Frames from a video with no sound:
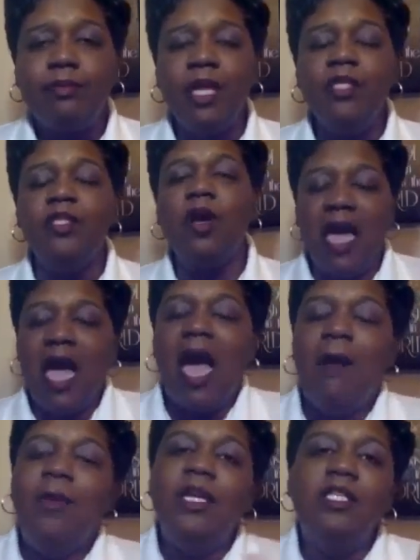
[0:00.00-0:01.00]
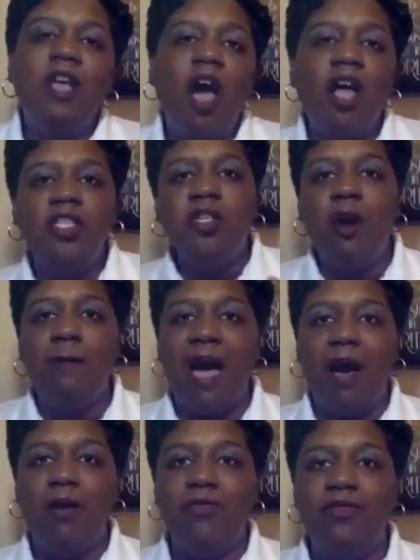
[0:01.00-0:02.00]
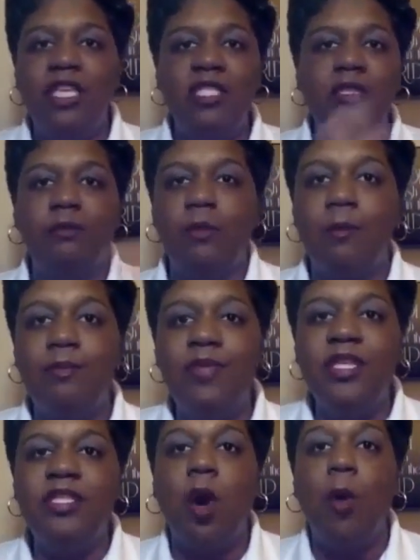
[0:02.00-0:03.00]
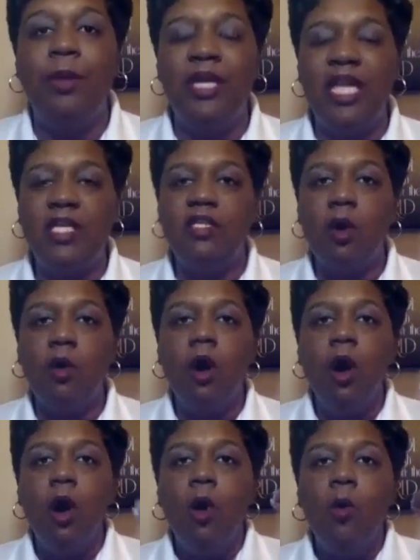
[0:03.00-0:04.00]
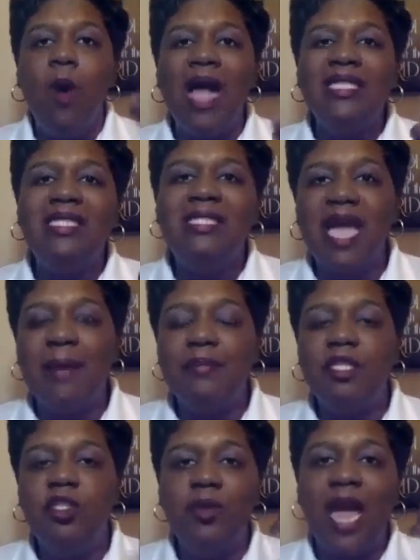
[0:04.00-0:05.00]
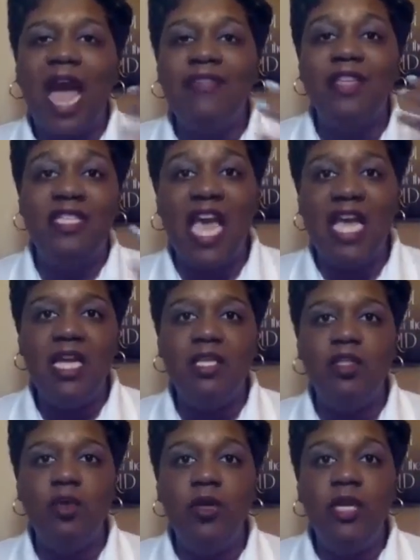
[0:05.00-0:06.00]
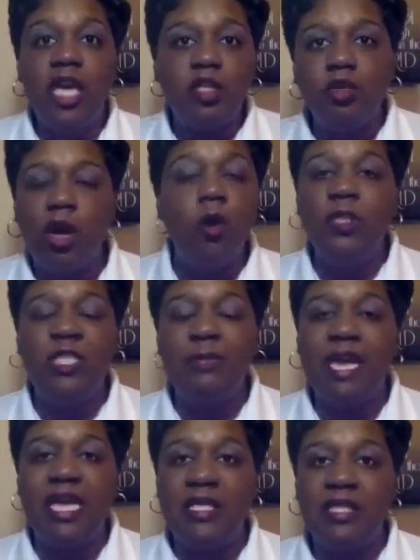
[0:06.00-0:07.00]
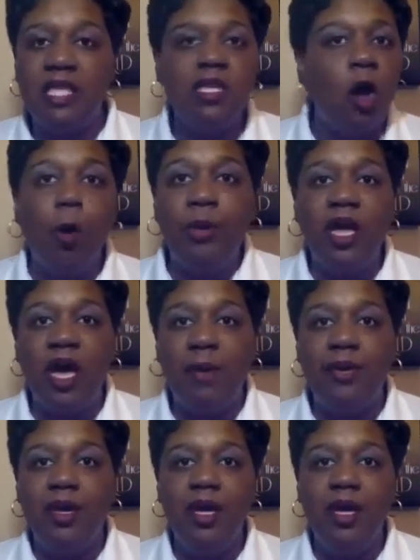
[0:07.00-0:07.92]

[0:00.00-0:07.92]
So Absolutely. I want to talk to you about this this opening. So what steps did you have to take to get your own space and open up?